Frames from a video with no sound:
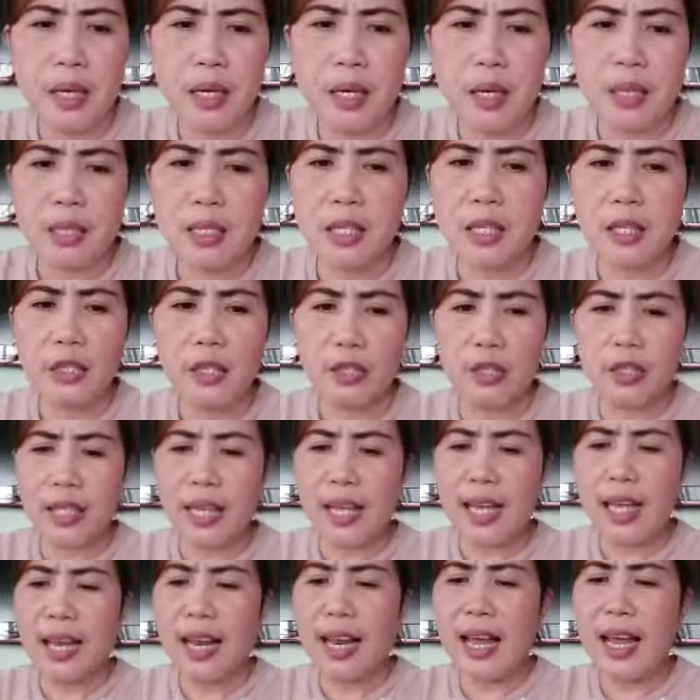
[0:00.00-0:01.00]

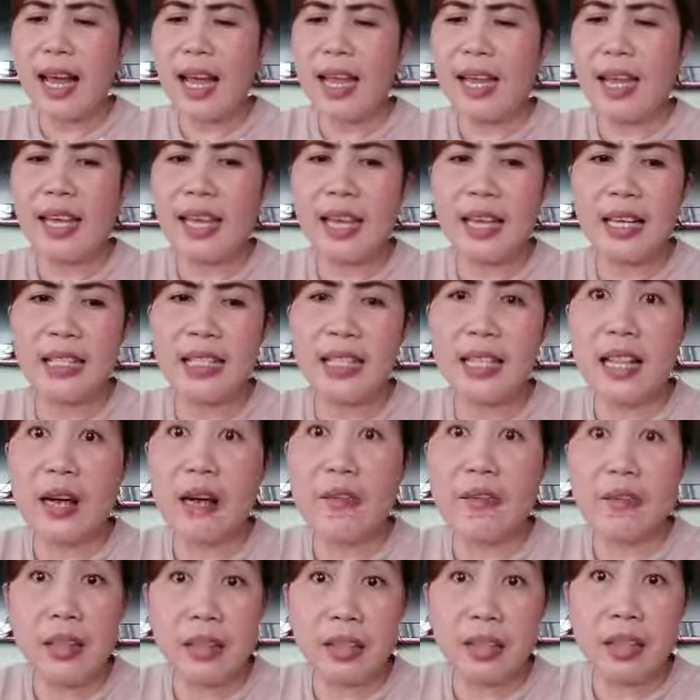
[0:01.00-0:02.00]
Citronella, I guess.
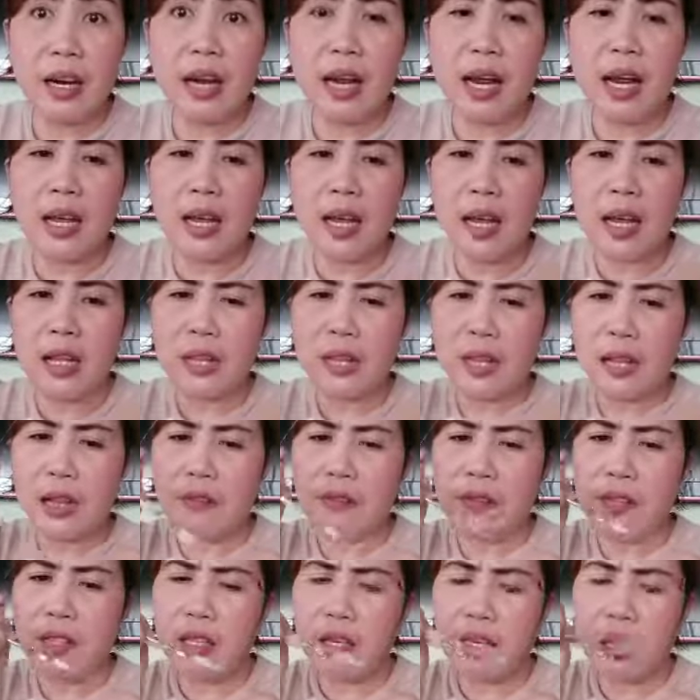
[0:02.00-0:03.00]
Lavender, I got
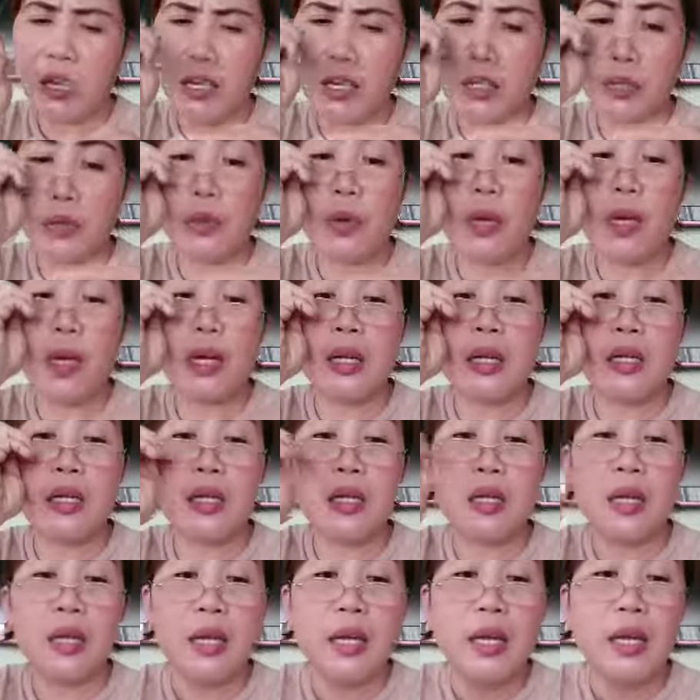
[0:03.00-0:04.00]
lavender as well.
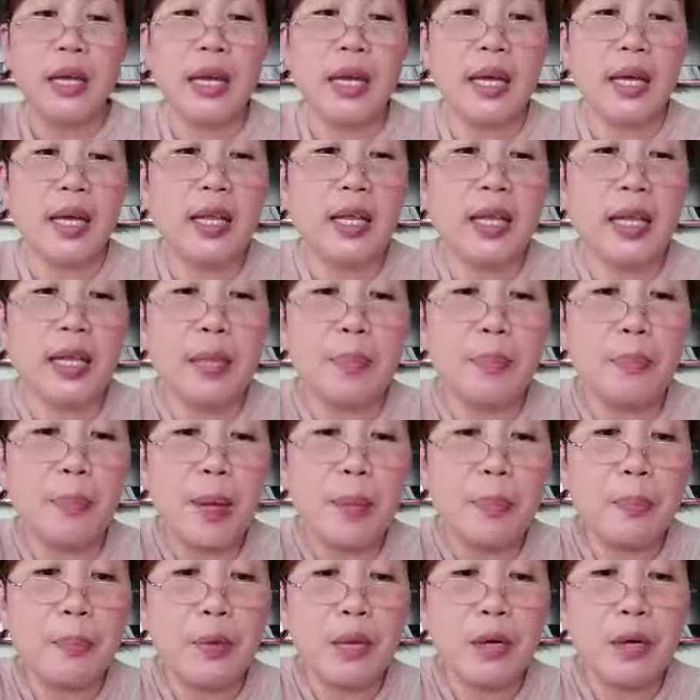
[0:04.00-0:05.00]
And then,
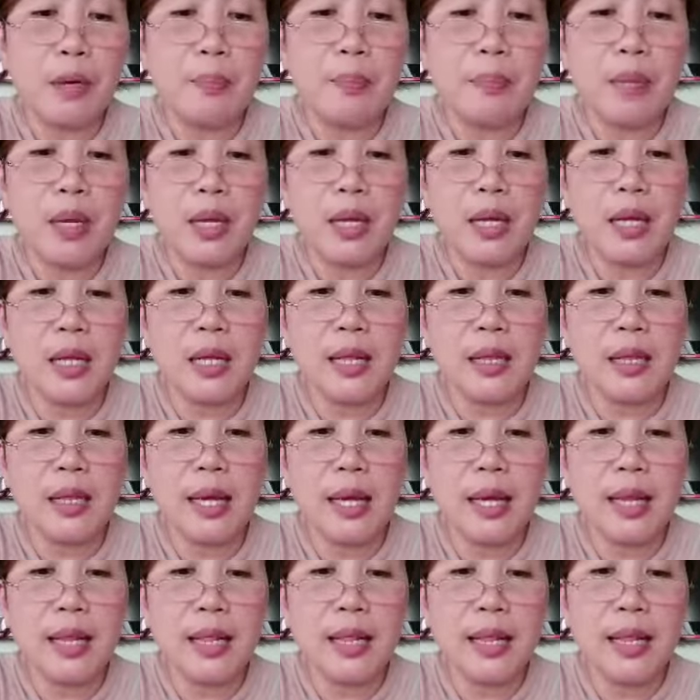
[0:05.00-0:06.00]
peppermint.
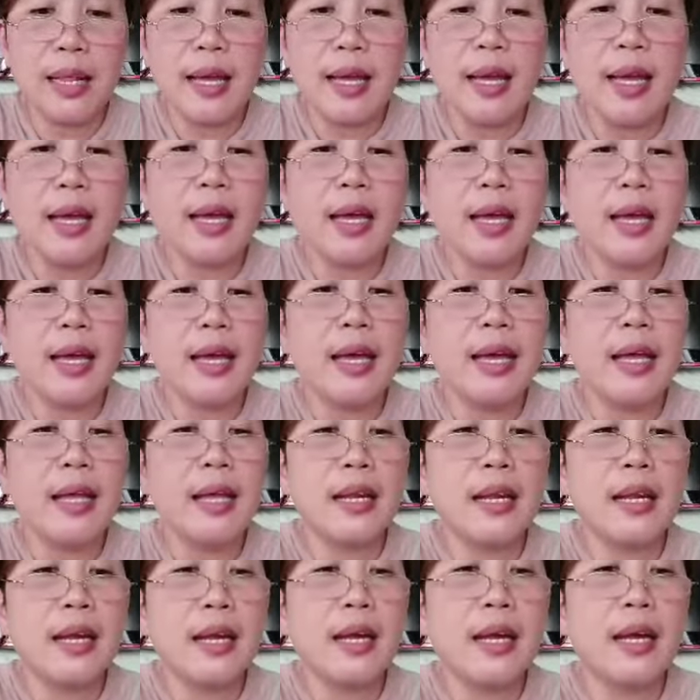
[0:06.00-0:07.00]
And
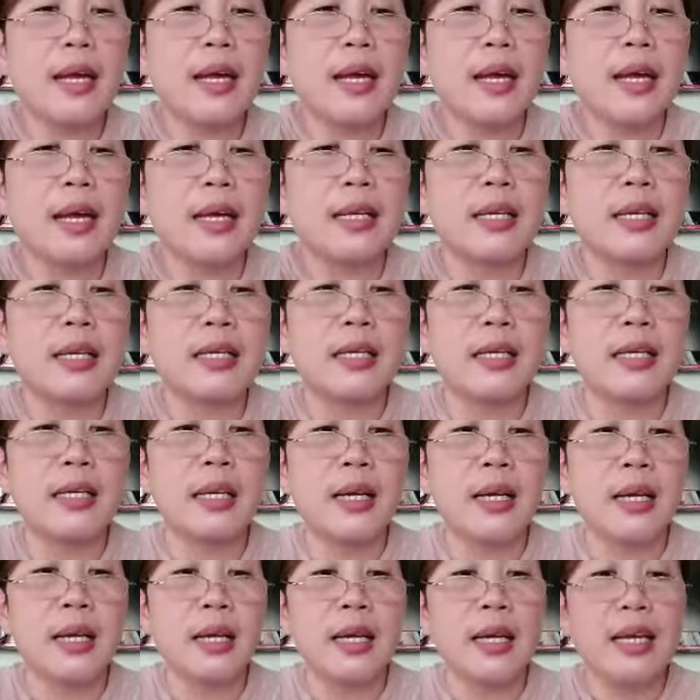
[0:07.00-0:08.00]
then,
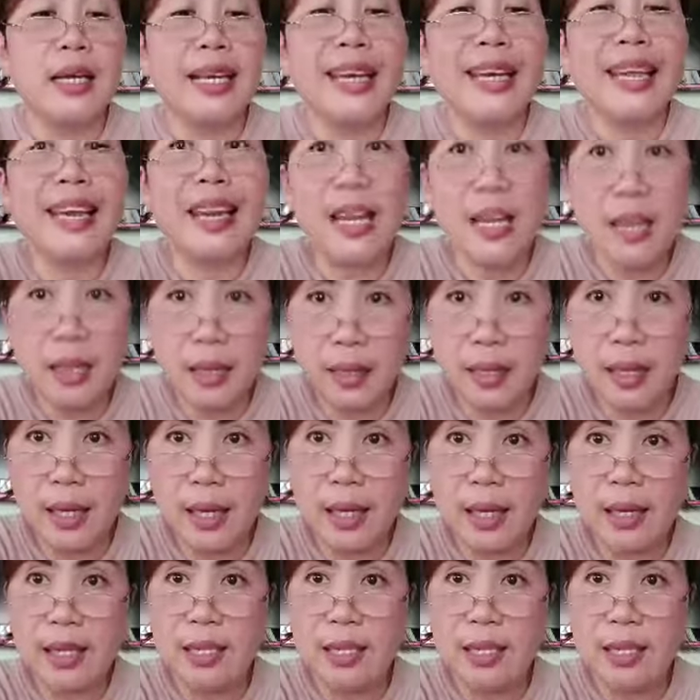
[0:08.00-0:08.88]
green tea.